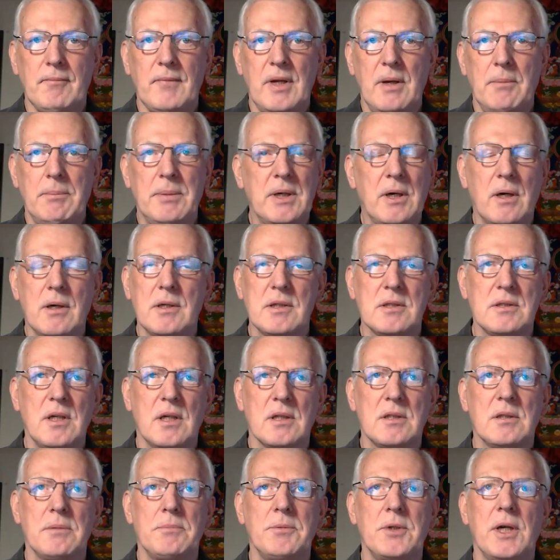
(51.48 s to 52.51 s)
But art is
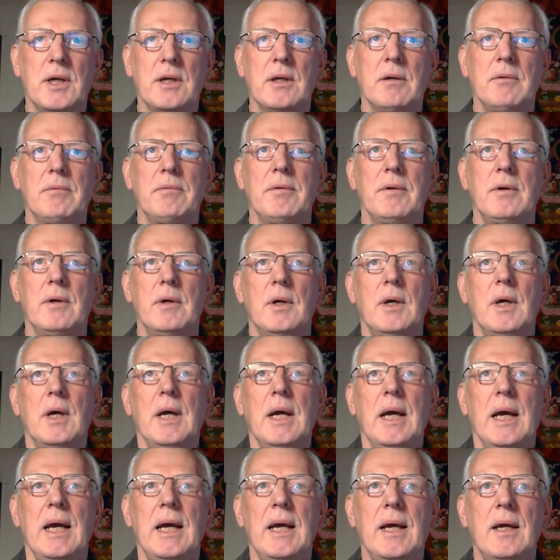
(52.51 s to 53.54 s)
not subjective.
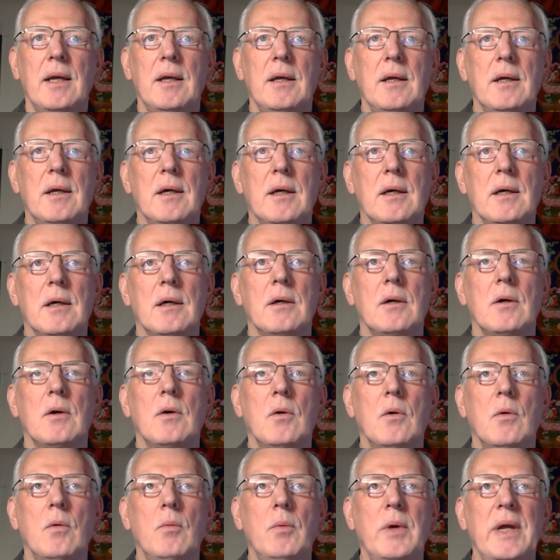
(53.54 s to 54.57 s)
And uh,
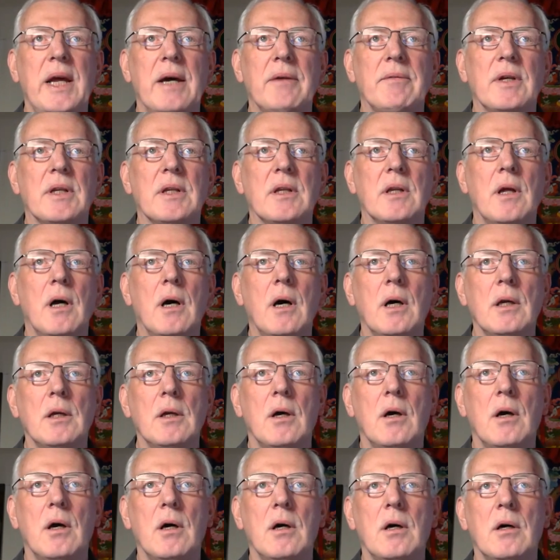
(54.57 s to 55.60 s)
we have a lot
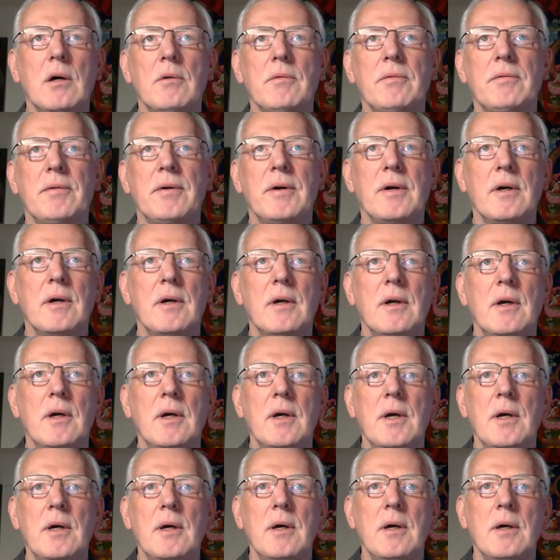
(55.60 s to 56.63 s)
of
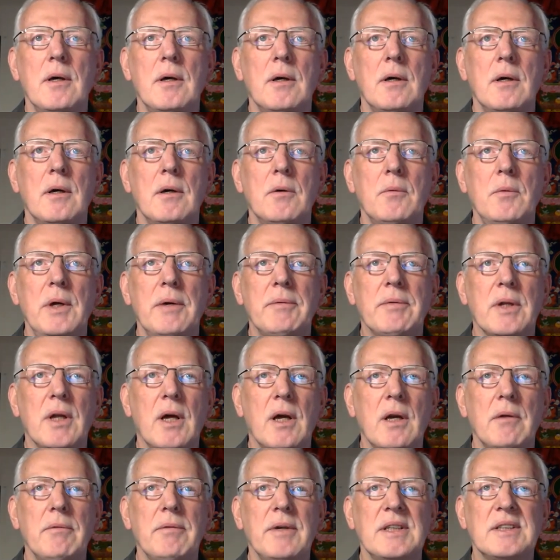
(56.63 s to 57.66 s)
we have a
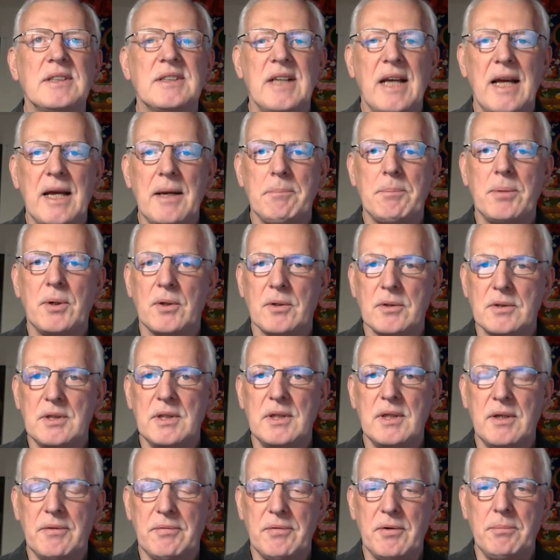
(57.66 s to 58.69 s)
lot of examples
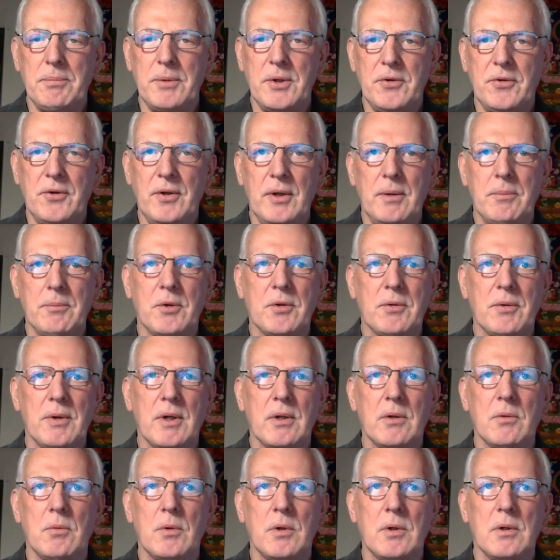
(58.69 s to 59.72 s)
in different museums around
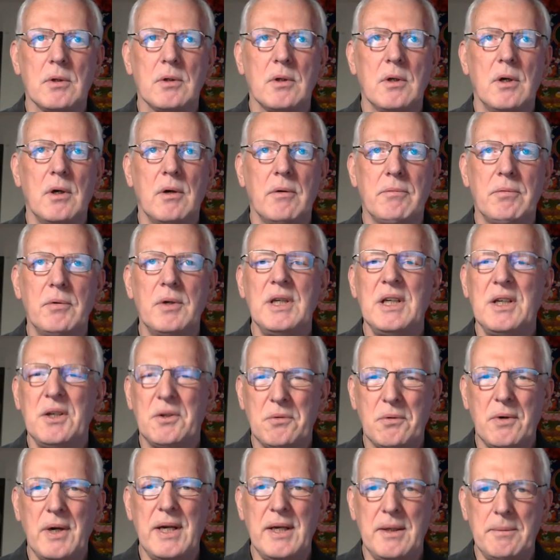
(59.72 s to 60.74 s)
the world of really
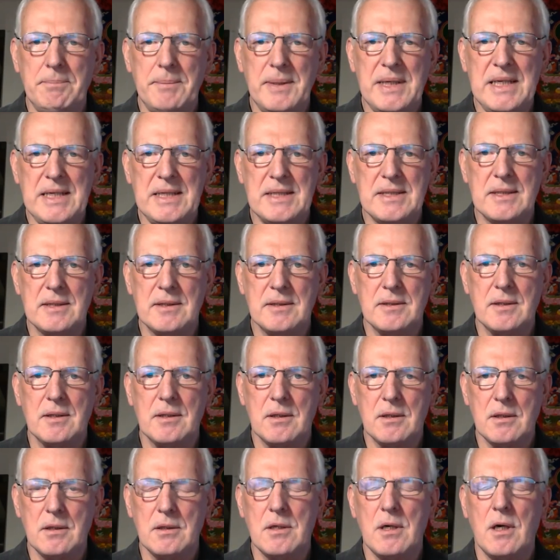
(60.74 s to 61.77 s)
great pieces that
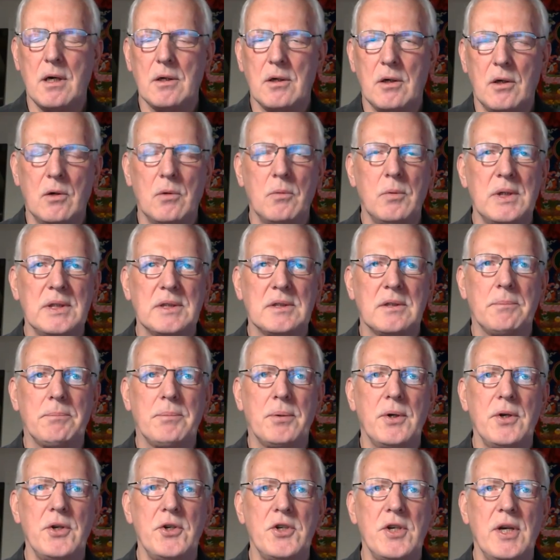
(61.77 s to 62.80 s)
are not always
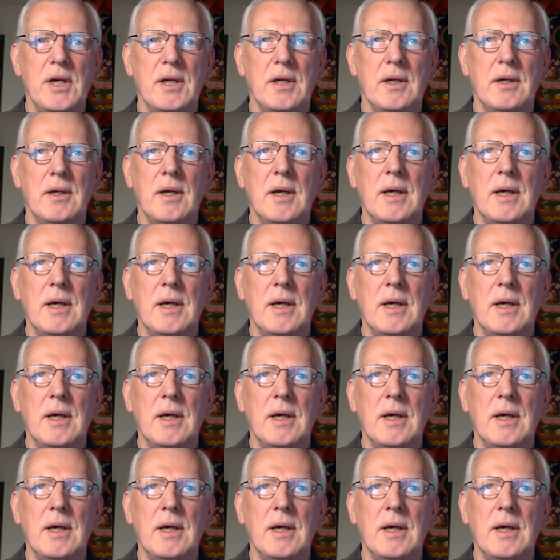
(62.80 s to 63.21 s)
appreciated.